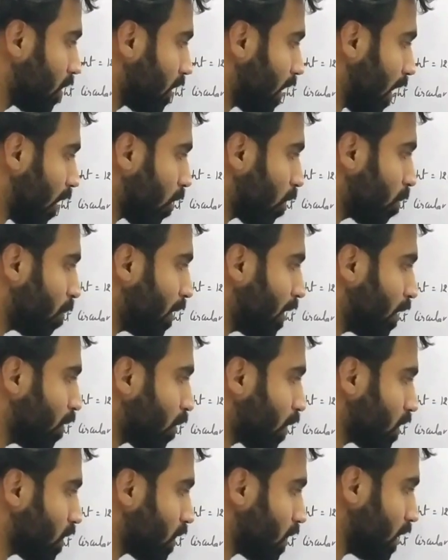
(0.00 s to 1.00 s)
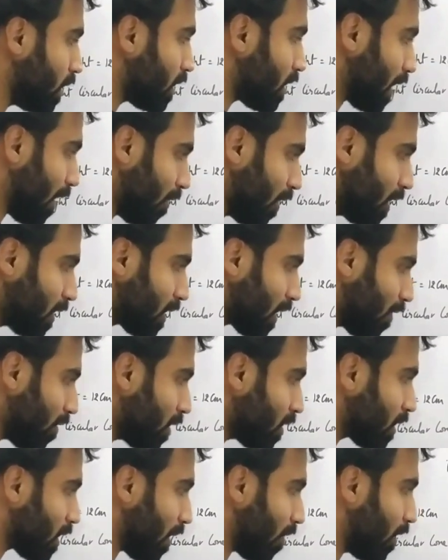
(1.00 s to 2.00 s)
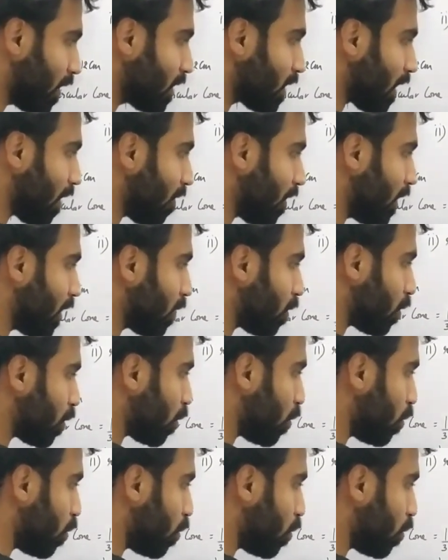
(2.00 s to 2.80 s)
that will be, you can see 77 into